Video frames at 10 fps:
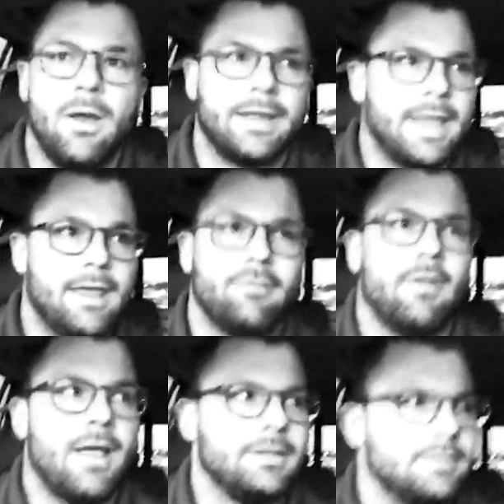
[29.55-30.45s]
I can't
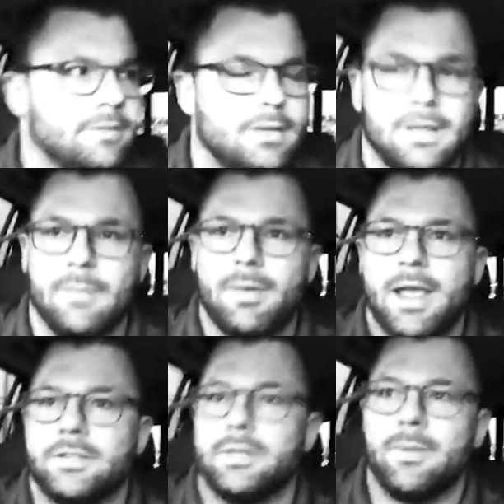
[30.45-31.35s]
find something to get
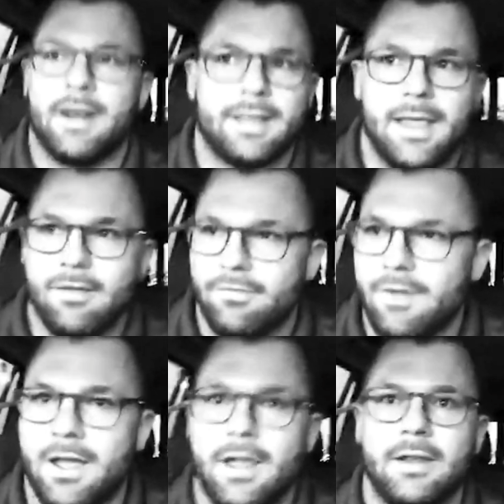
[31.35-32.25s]
passionate about. I can't
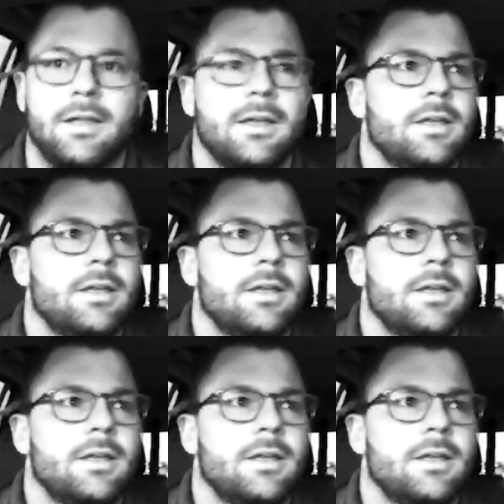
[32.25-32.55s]
find,